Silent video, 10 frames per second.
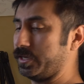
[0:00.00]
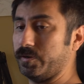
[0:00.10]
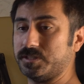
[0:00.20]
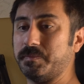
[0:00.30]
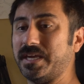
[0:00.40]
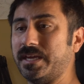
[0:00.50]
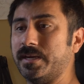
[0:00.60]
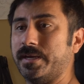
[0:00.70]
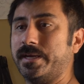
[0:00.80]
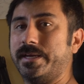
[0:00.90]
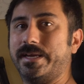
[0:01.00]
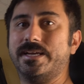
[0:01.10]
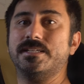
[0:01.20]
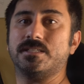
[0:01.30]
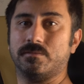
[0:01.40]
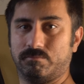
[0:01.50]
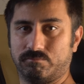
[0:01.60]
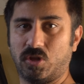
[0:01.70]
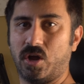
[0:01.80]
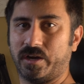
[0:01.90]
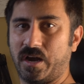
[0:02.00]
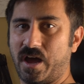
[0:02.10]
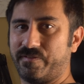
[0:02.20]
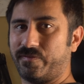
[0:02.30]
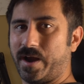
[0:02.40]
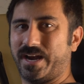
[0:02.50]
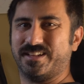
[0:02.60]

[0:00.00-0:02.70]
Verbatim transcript: USB is long enough, right?